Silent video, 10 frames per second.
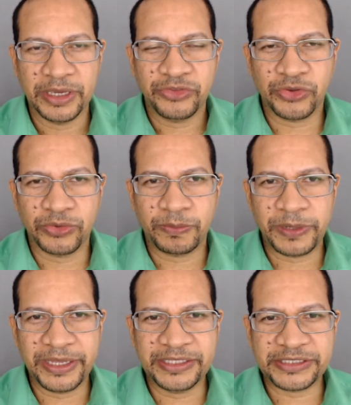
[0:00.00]
So
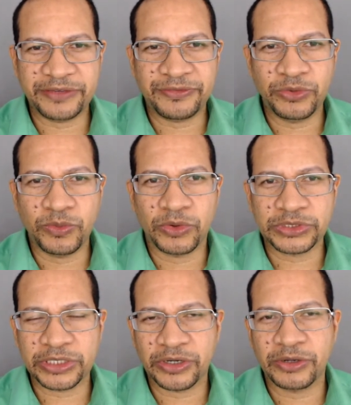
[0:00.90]
please, if you want
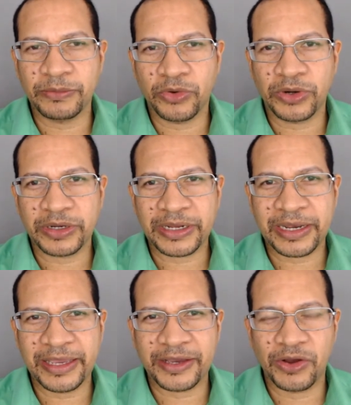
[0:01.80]
to learn more,
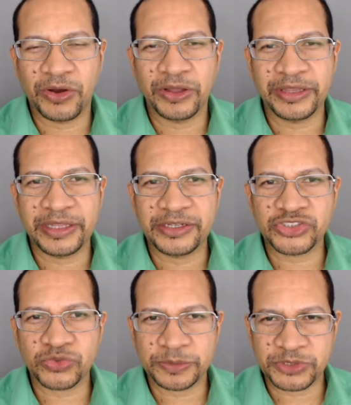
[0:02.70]
click on the
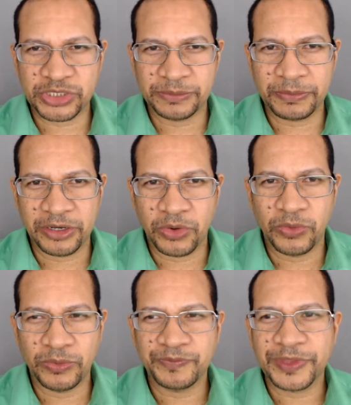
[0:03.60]
description
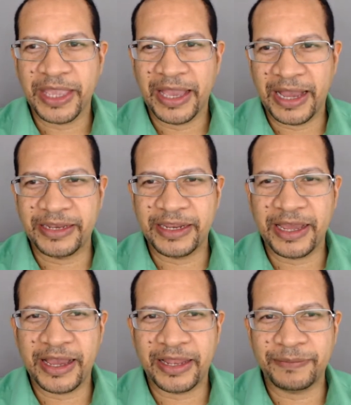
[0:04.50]
below, and
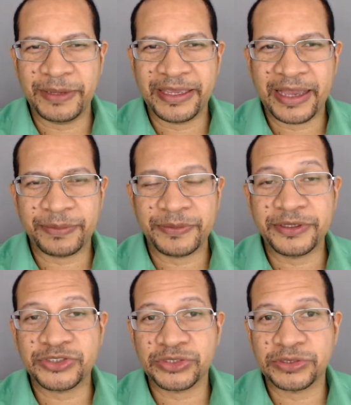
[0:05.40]
I'll be happy
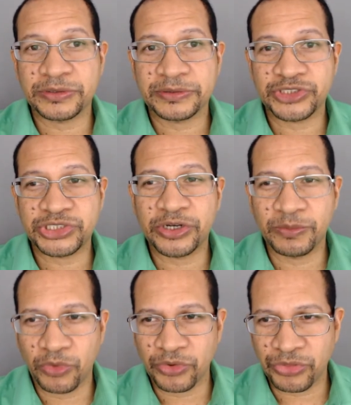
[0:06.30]
to share
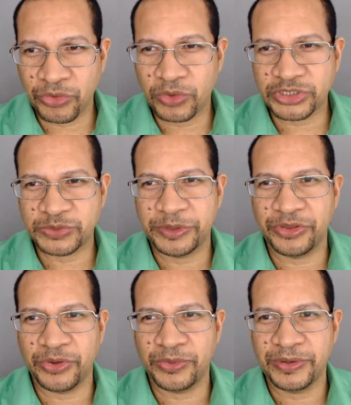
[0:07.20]
more thoughts
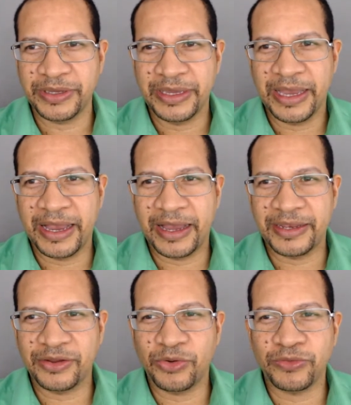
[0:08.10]
with you
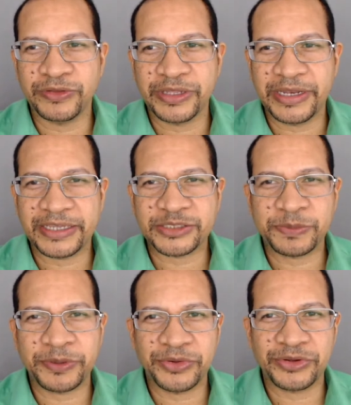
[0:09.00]
and over the
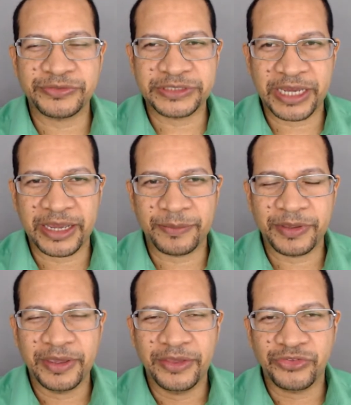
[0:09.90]
next period of time.
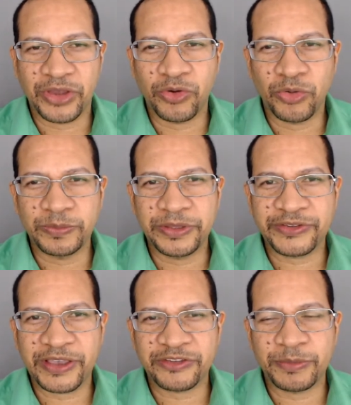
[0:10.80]
So I hope
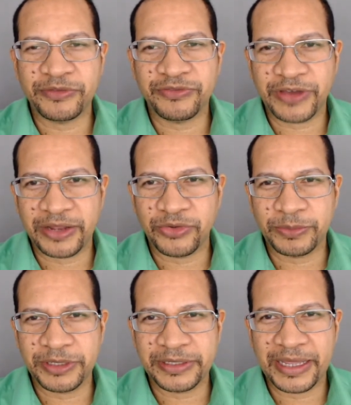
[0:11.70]
this has been
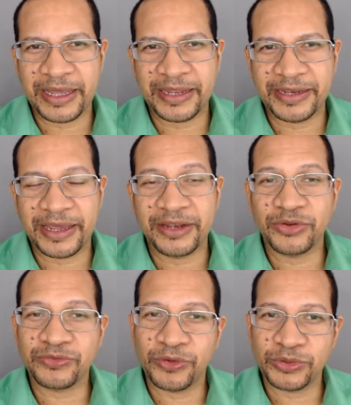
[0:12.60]
valuable, and I
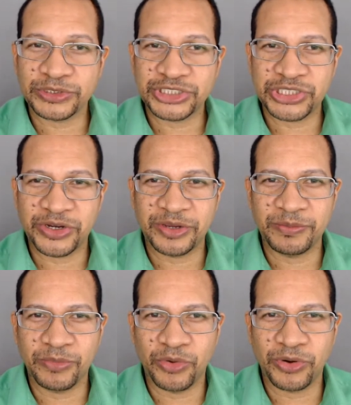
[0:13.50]
look forward to
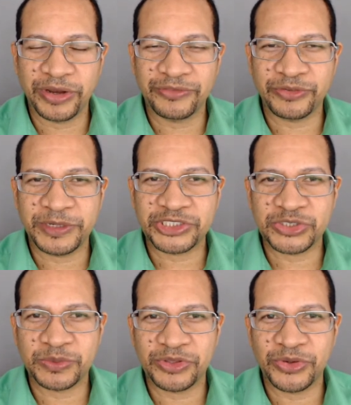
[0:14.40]
sharing more
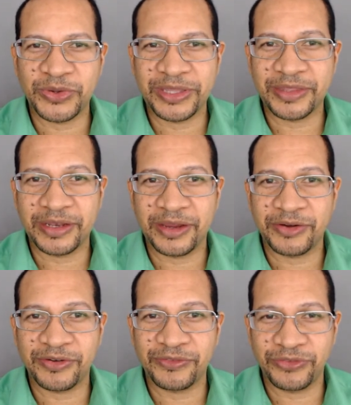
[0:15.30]
information with you in the
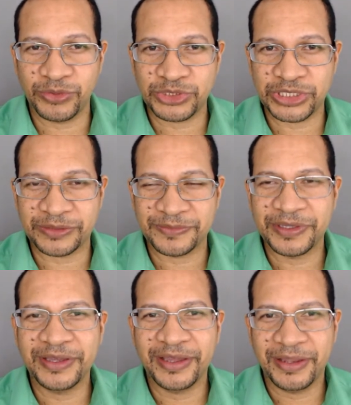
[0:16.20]
near future.
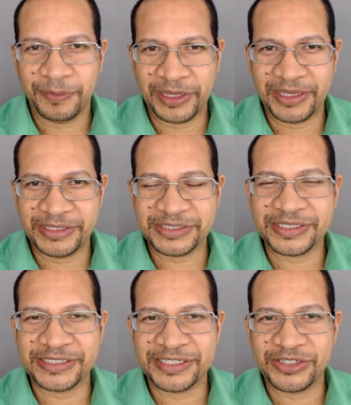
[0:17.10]
Please
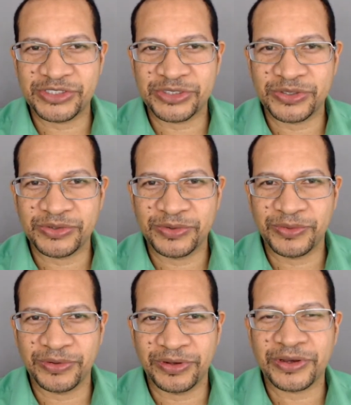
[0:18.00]
continue to
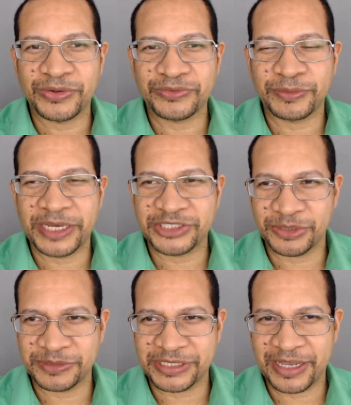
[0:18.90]
look out for my
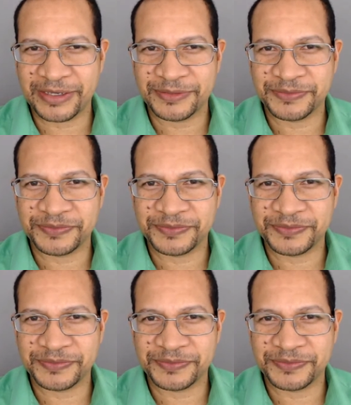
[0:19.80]
Substack.